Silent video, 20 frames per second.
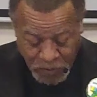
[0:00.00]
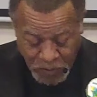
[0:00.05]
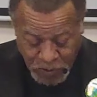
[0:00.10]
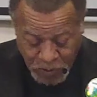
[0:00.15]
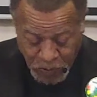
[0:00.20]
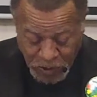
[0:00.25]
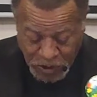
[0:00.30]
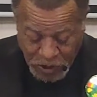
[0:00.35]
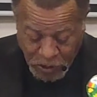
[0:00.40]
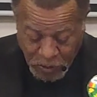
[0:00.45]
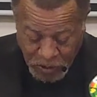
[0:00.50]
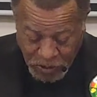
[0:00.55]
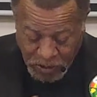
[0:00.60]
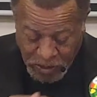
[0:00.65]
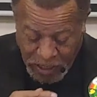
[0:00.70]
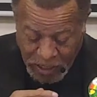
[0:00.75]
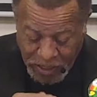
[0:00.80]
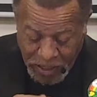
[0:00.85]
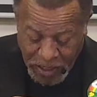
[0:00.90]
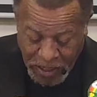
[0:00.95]
which there is
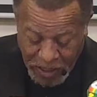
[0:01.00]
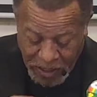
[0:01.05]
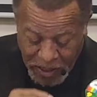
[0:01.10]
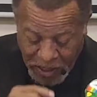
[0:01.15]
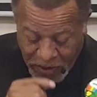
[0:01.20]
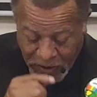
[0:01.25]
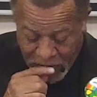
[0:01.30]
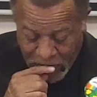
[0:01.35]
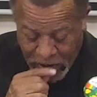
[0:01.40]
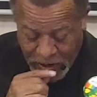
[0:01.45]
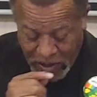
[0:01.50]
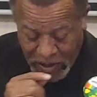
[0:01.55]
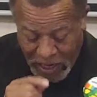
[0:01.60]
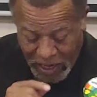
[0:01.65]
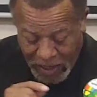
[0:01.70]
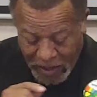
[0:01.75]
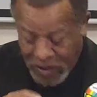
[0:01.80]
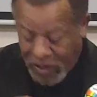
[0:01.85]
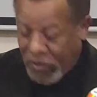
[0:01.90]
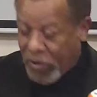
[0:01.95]
not
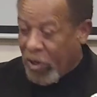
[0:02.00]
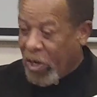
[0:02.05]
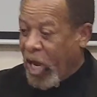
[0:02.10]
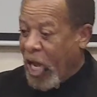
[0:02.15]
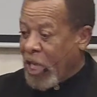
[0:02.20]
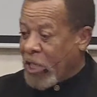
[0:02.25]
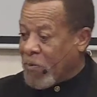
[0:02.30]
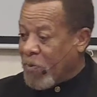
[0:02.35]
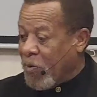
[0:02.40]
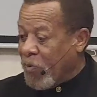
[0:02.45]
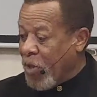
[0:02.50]
another gospel.